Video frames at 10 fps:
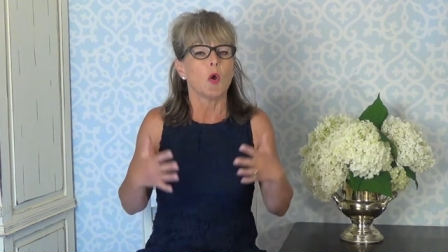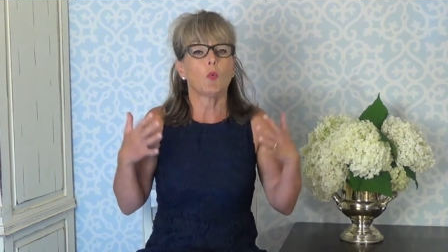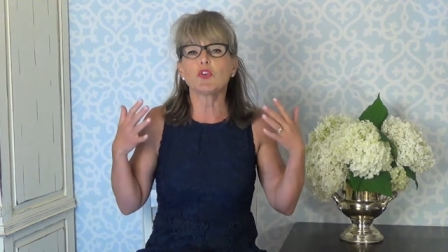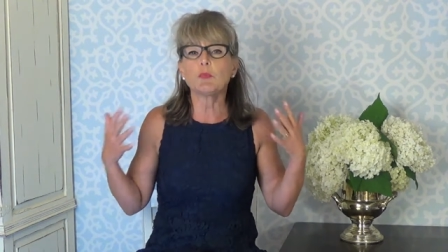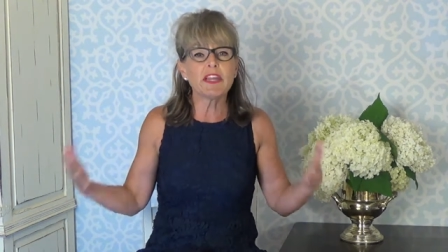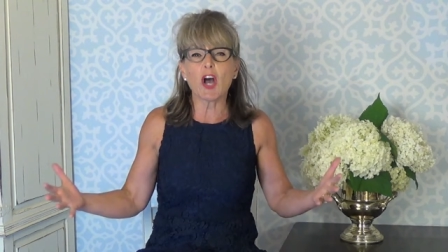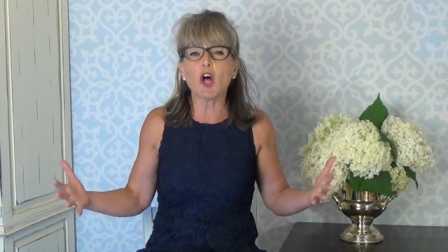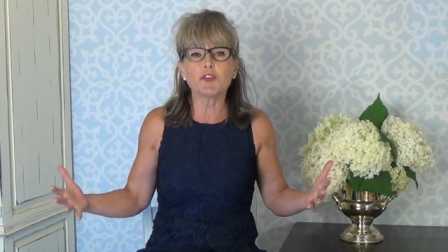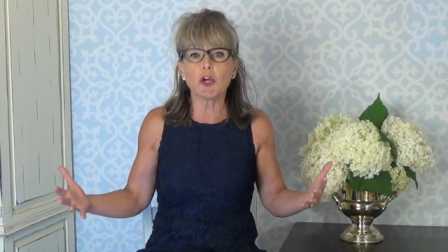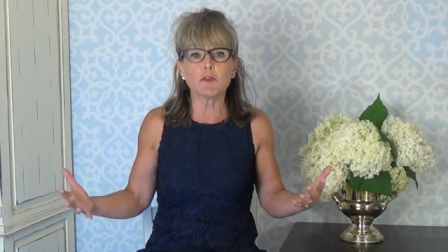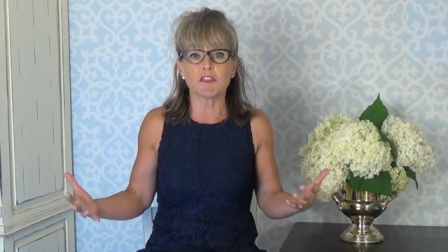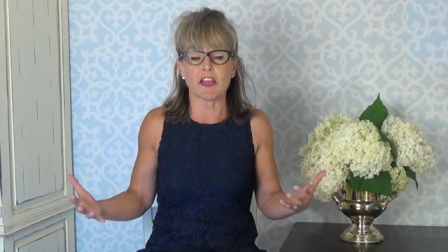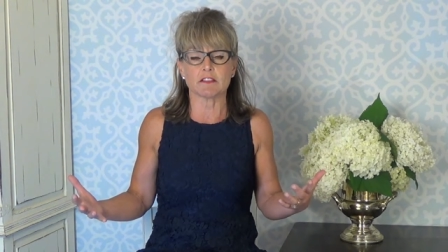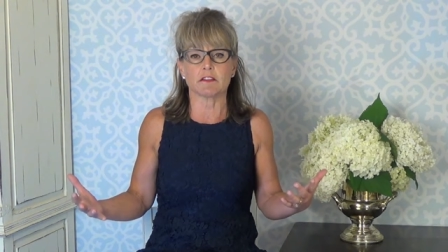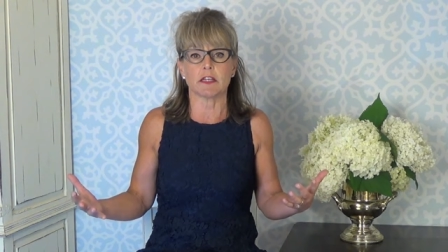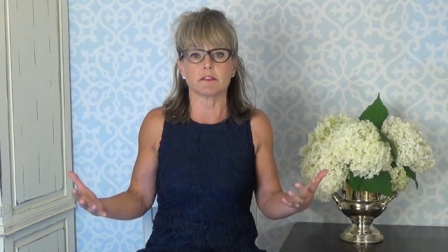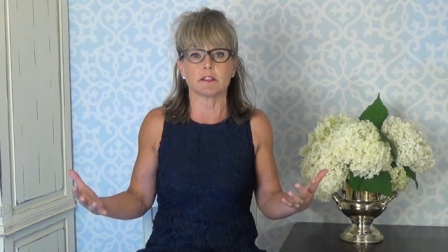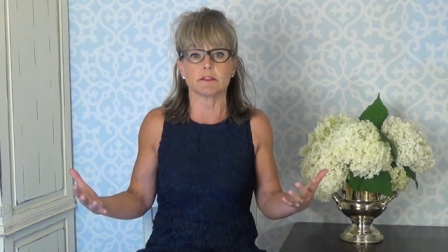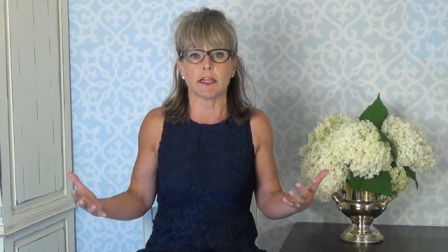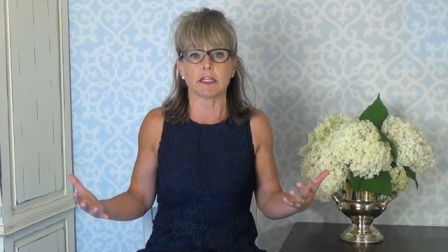Well, we all know that that's not
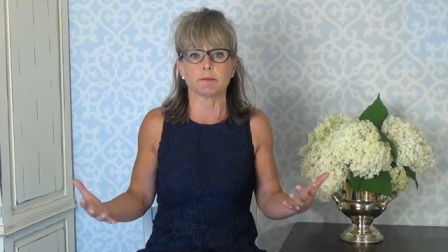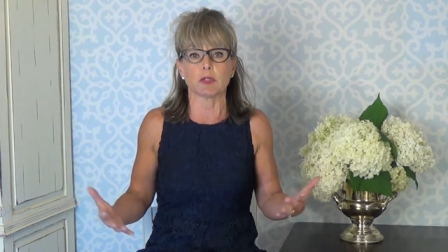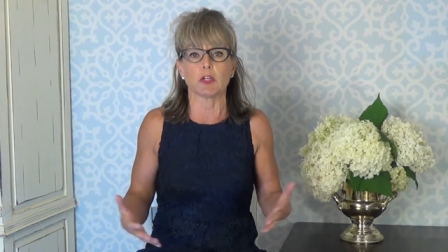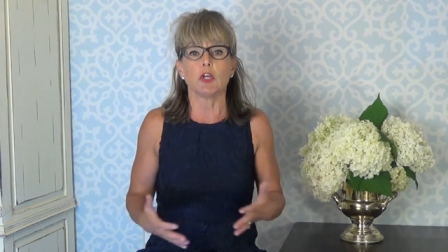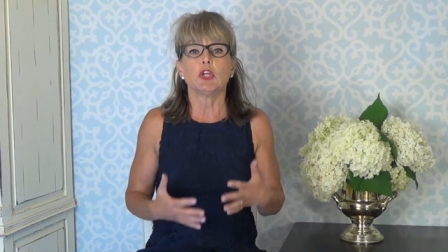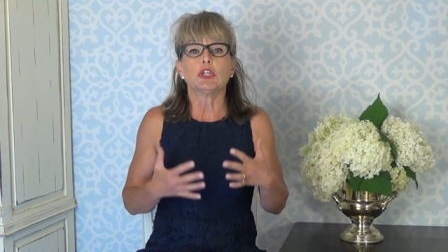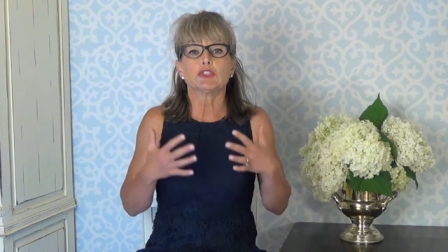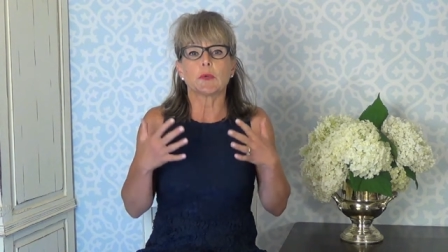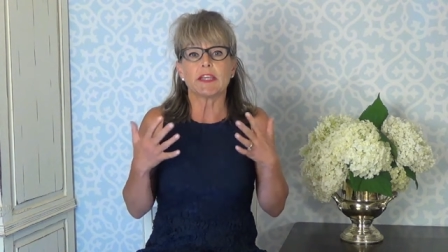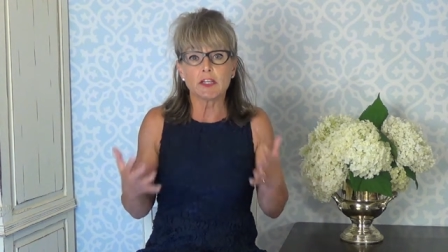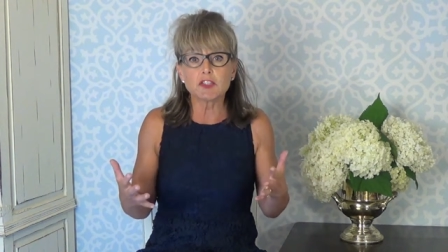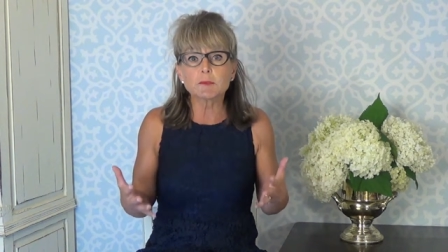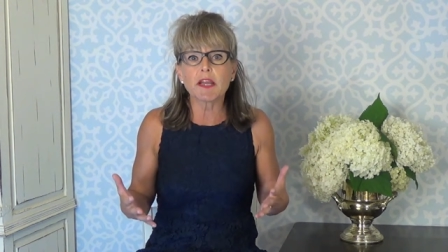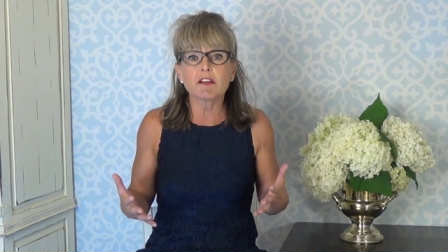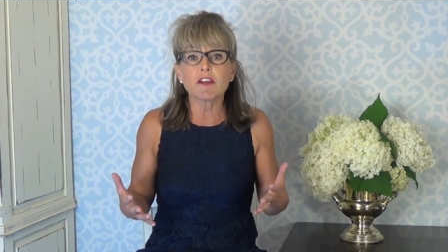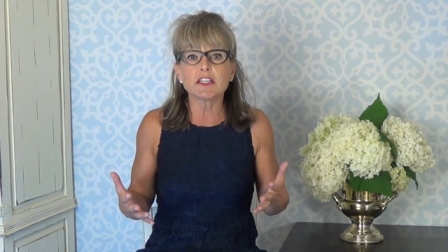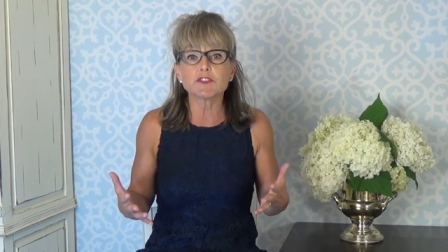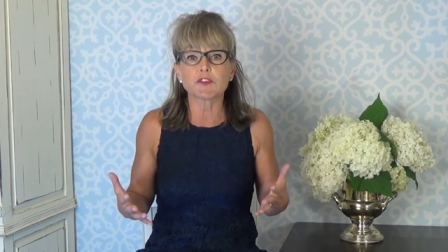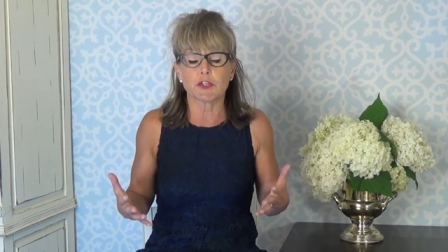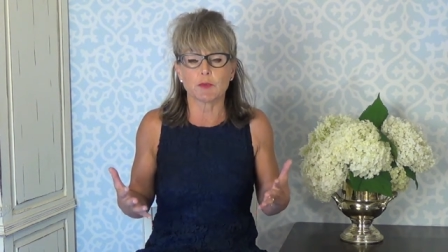sustainable. So here's my
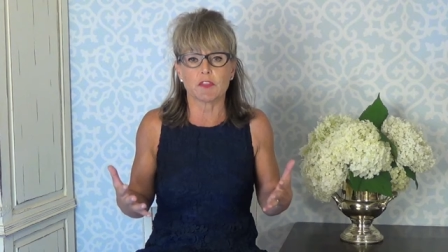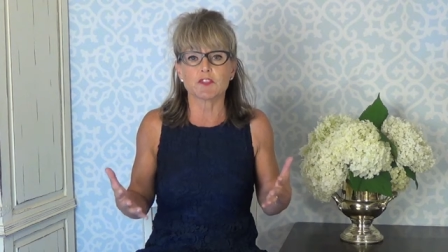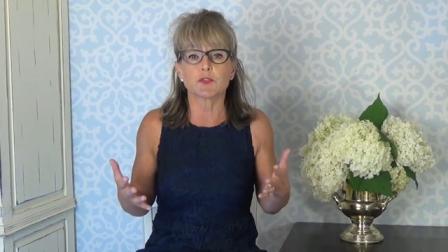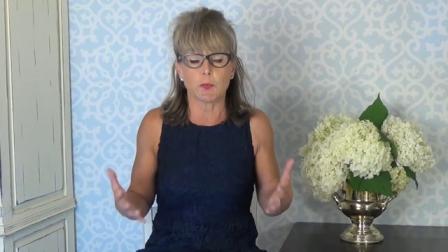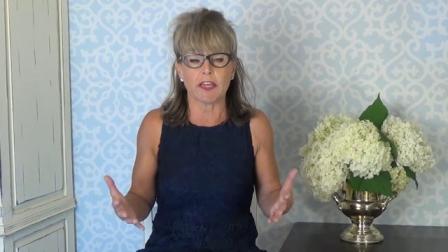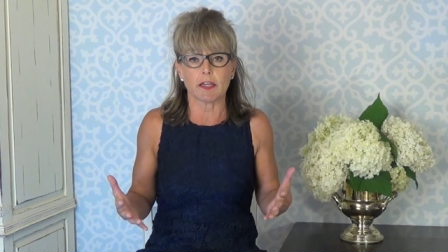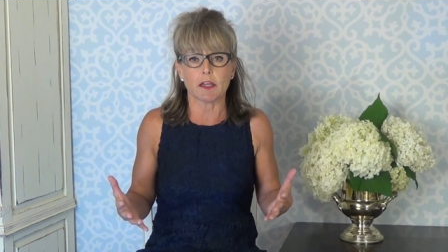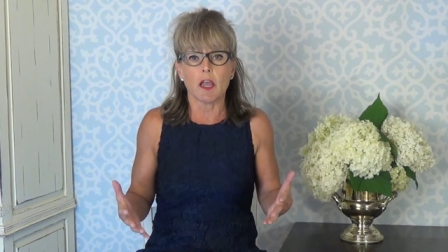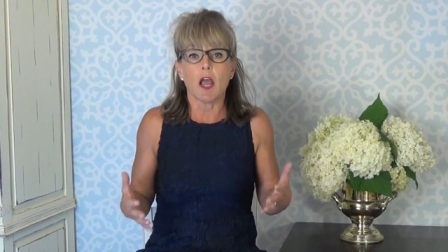advice for you this week.